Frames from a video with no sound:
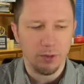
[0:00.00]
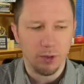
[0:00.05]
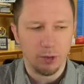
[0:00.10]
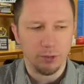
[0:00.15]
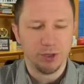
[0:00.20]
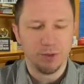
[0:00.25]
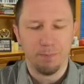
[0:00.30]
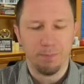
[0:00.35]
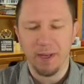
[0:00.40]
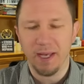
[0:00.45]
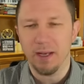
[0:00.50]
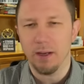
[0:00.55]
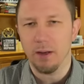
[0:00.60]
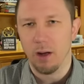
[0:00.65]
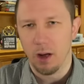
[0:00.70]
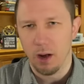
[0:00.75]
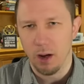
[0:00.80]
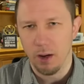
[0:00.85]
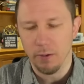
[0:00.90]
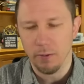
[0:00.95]
Those big
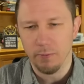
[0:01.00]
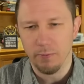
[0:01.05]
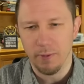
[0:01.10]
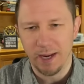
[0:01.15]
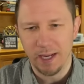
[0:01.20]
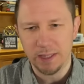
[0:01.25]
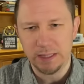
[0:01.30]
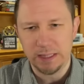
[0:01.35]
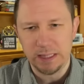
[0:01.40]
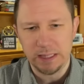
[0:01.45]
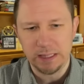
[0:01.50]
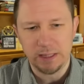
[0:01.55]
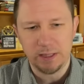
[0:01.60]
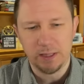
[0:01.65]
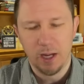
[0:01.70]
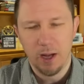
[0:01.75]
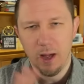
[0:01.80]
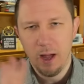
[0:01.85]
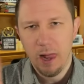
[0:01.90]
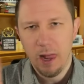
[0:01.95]
car
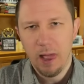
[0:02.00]
raises